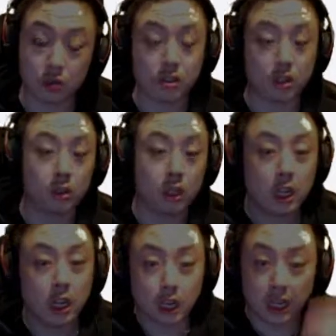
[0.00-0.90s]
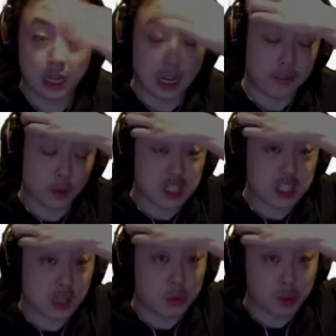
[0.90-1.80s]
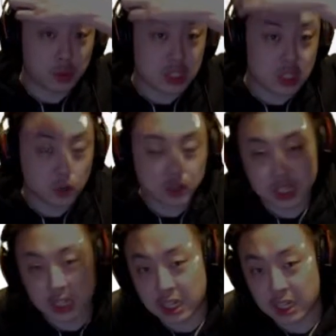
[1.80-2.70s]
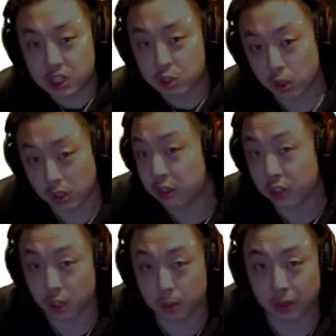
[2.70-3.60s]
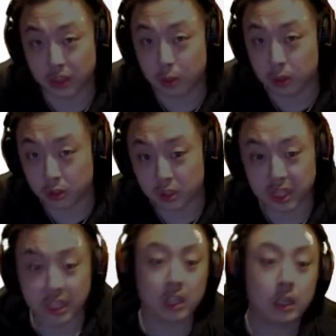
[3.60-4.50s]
So I've already skimmed through these notes, and I kind of just wanted to talk about that with you today.